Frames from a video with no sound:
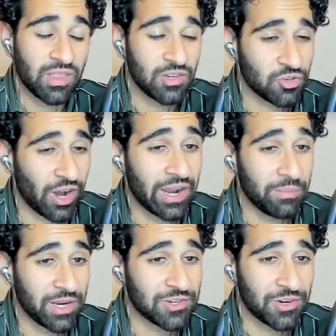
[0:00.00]
they try to
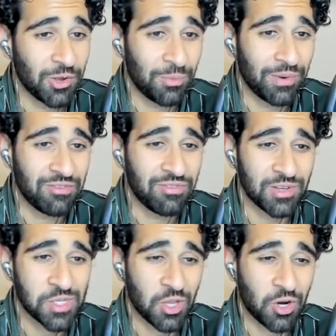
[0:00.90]
make sure nobody
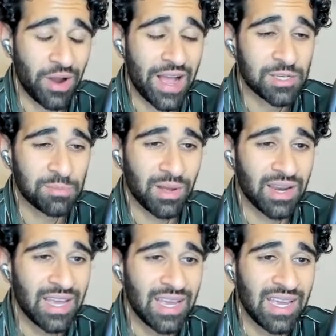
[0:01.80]
falls through the cracks, but